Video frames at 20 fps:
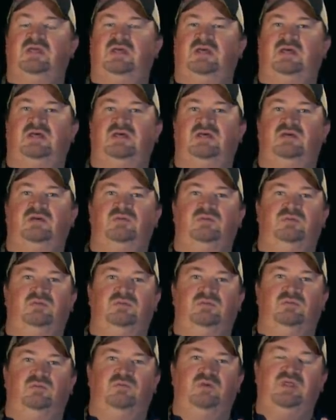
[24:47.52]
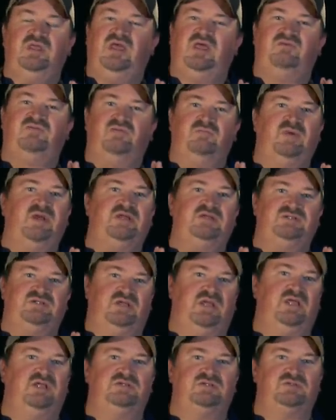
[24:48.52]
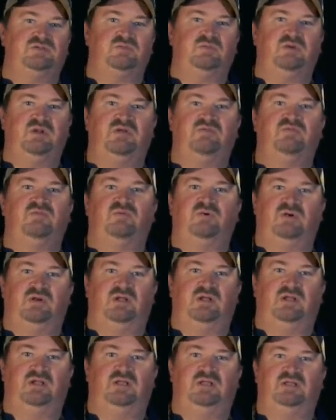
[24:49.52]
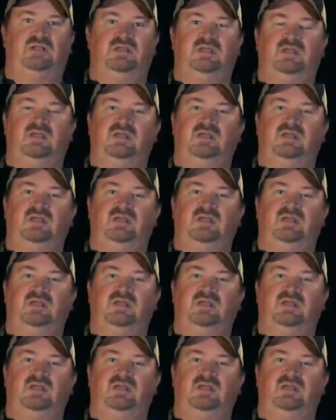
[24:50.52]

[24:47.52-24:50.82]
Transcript: Uh, we have to make changes whenever we're hunting.